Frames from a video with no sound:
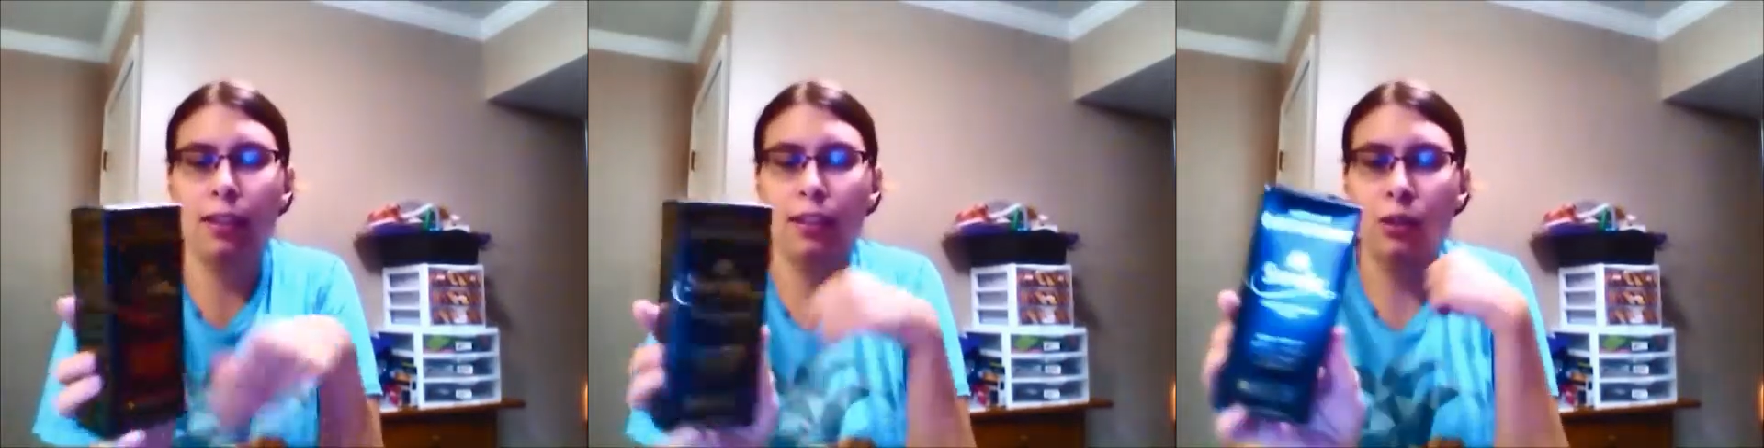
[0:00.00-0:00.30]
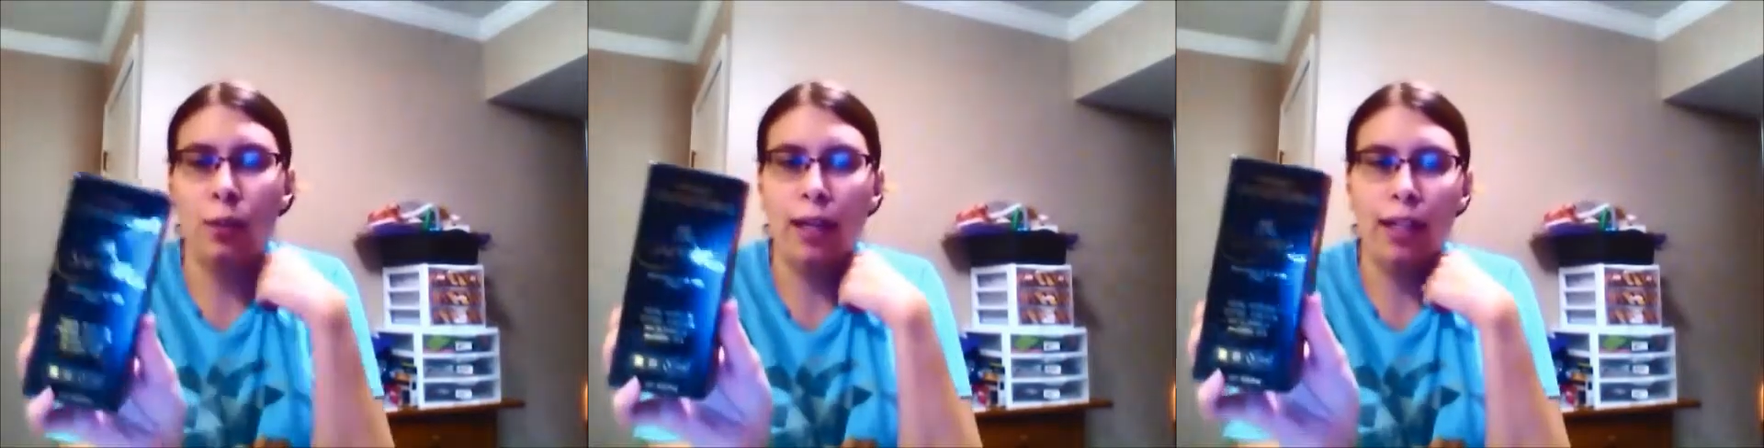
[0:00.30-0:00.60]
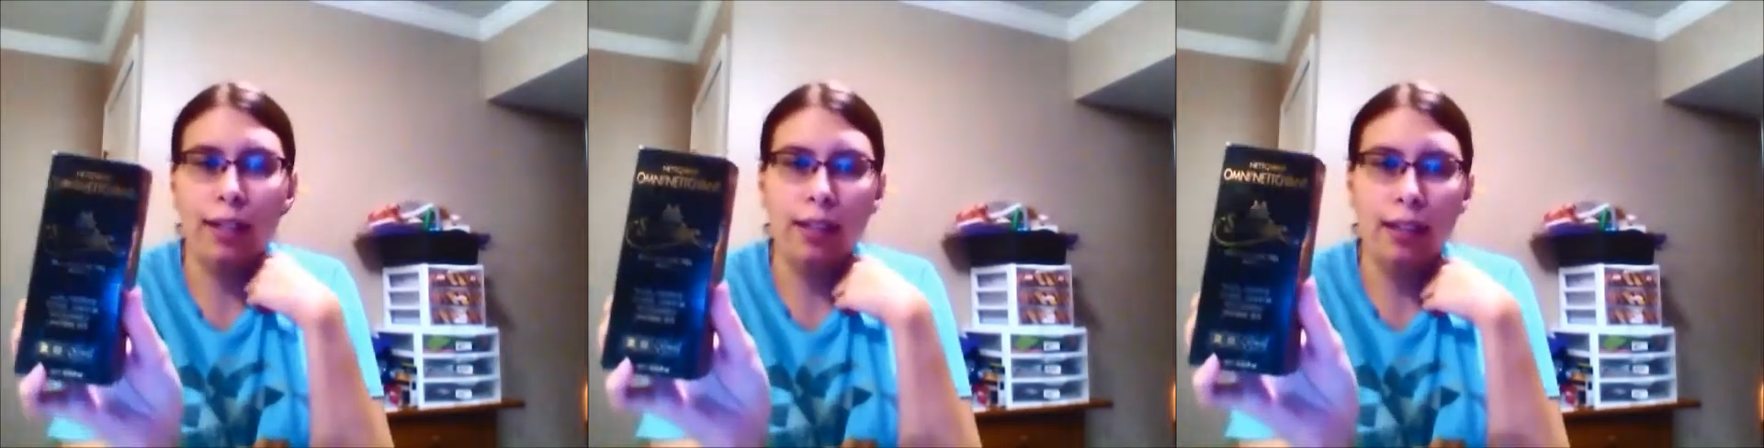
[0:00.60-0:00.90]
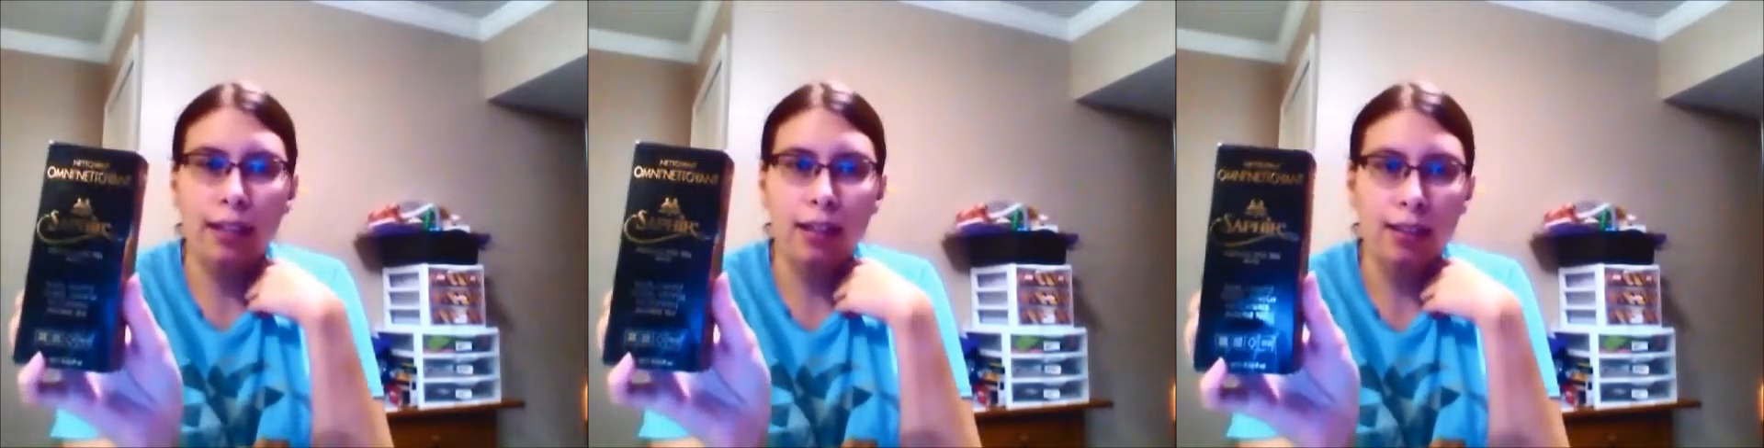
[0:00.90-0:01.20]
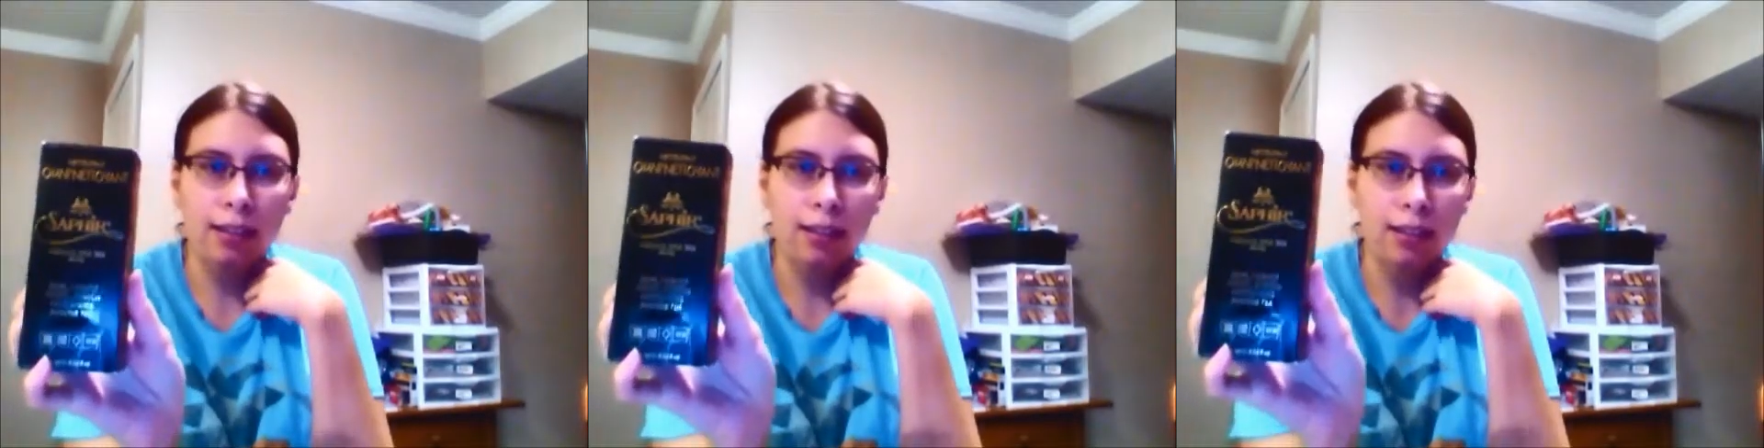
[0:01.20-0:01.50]
suede, and
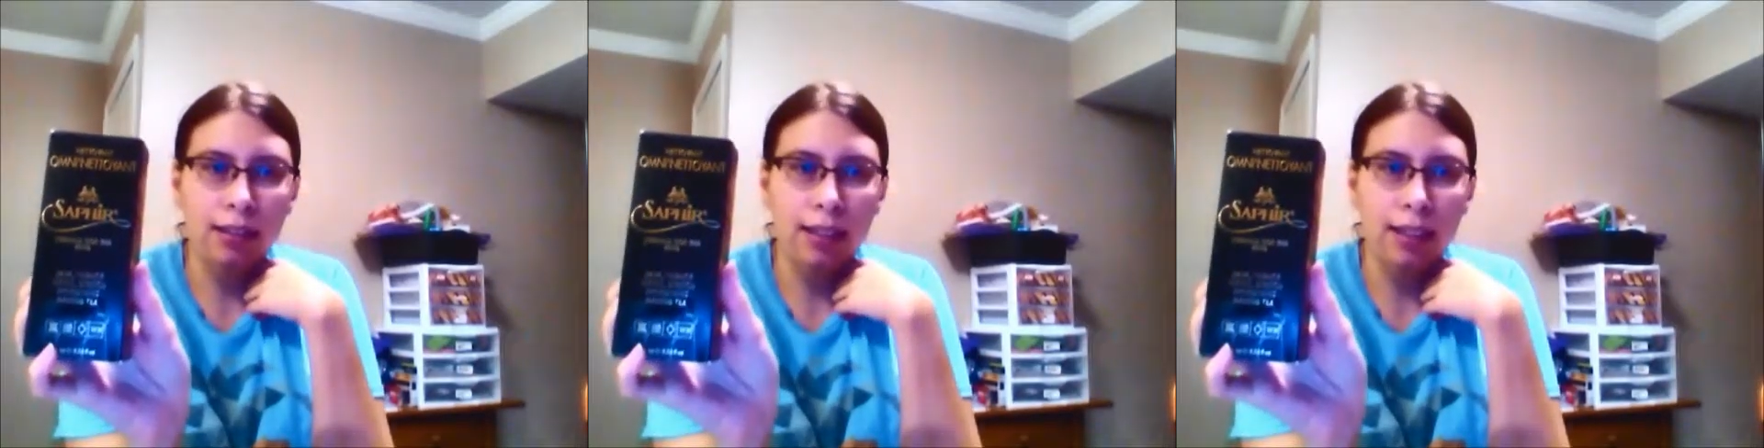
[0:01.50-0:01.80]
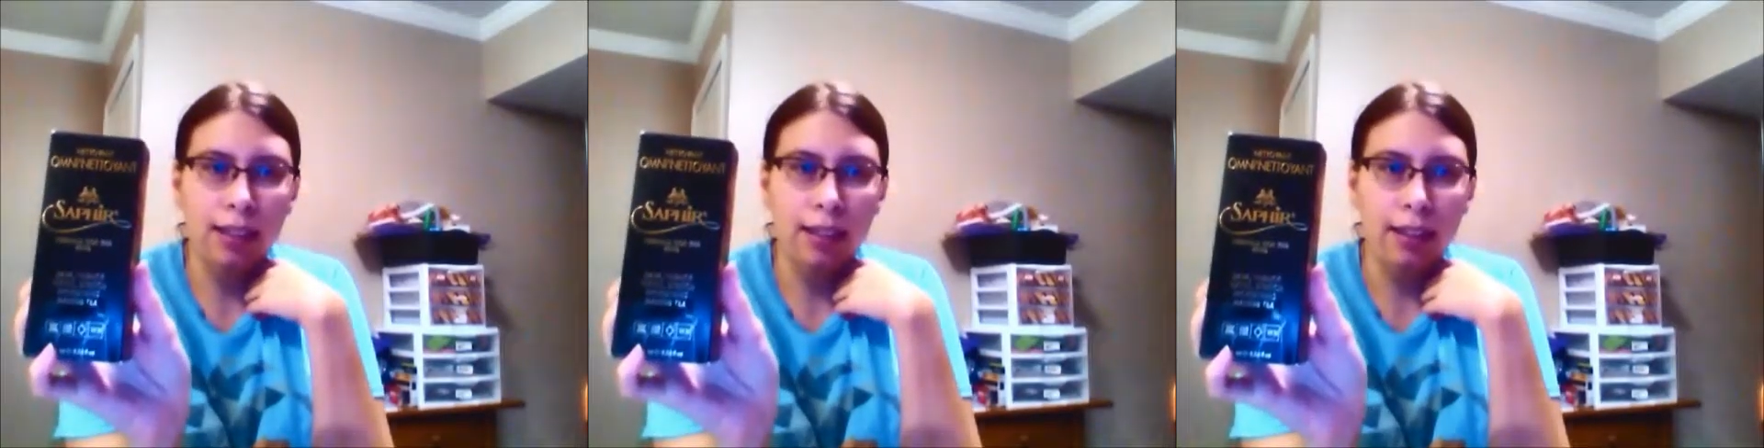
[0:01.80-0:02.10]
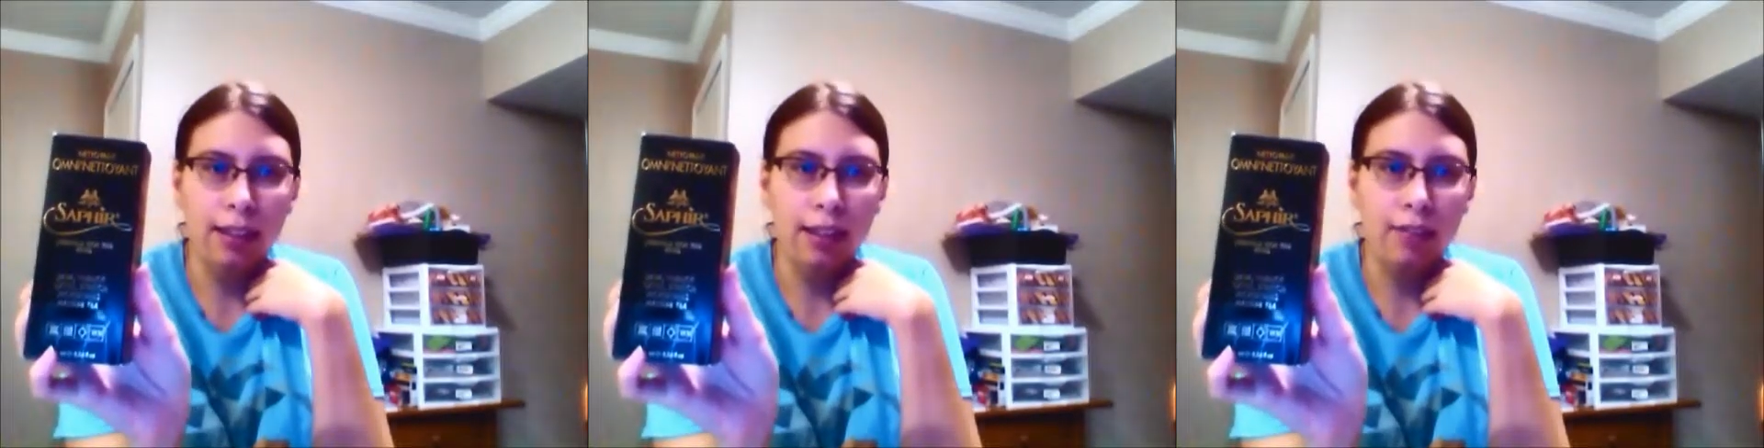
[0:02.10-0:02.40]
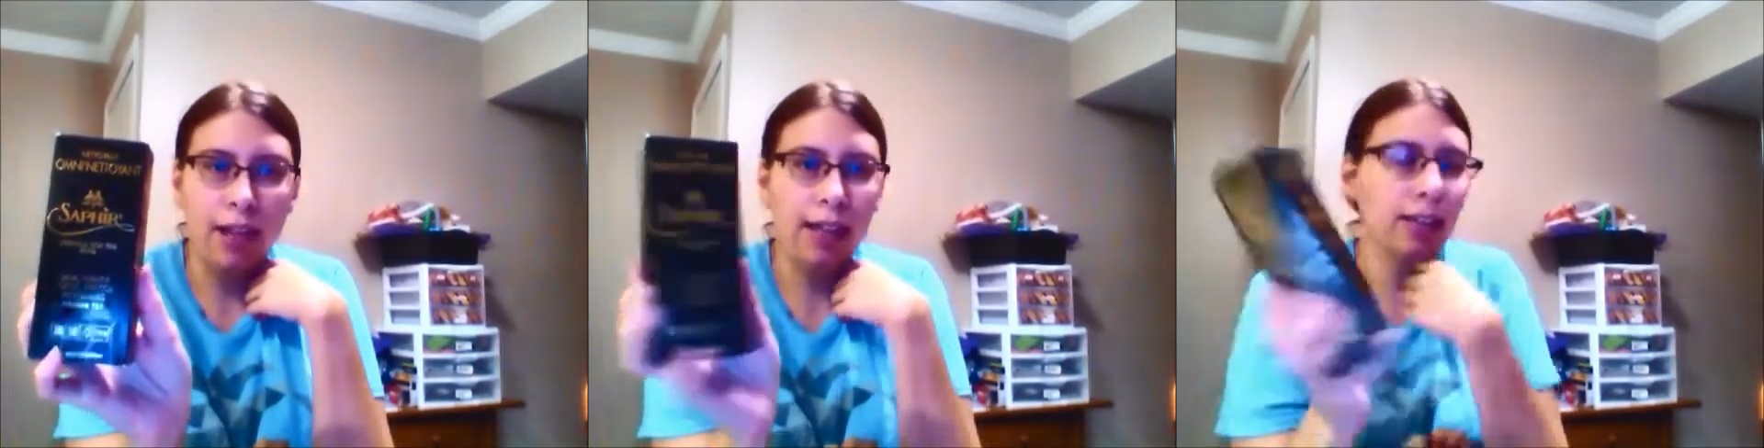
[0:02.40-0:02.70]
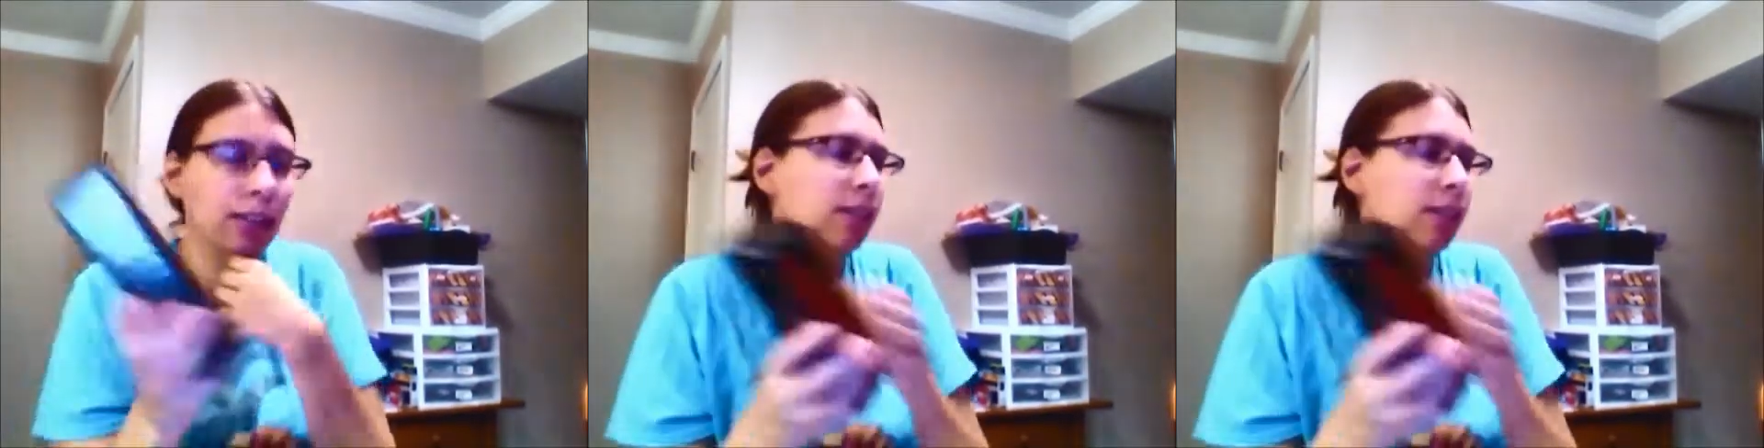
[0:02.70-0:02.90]
that kind of thing. I have that.